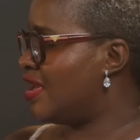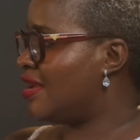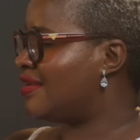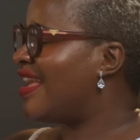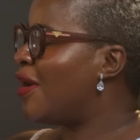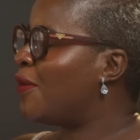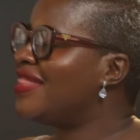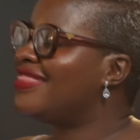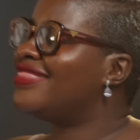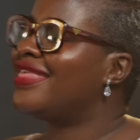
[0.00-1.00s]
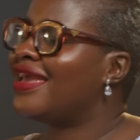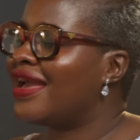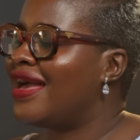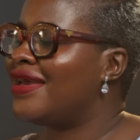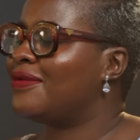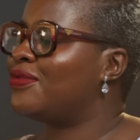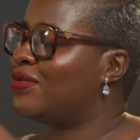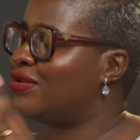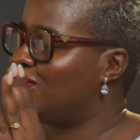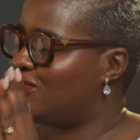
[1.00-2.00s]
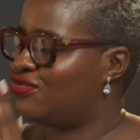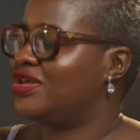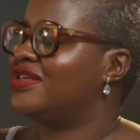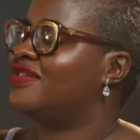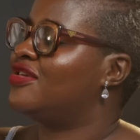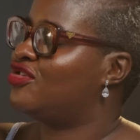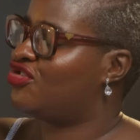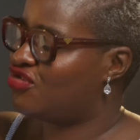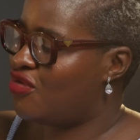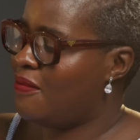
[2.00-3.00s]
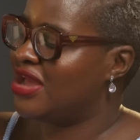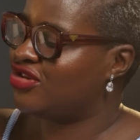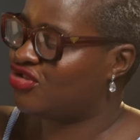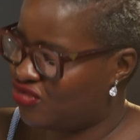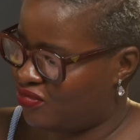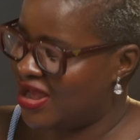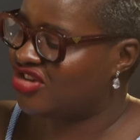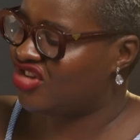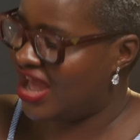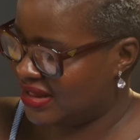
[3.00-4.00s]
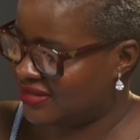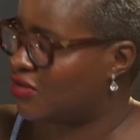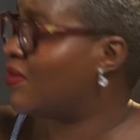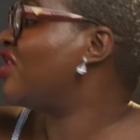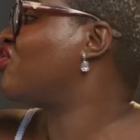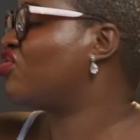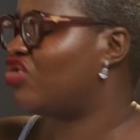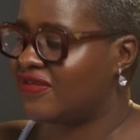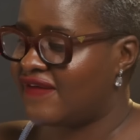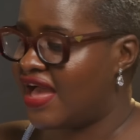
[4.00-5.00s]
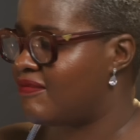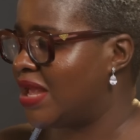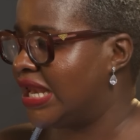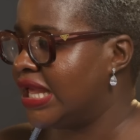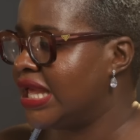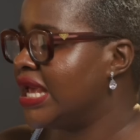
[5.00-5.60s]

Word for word: get one thing I will do is show my child, my child or my children if I have many.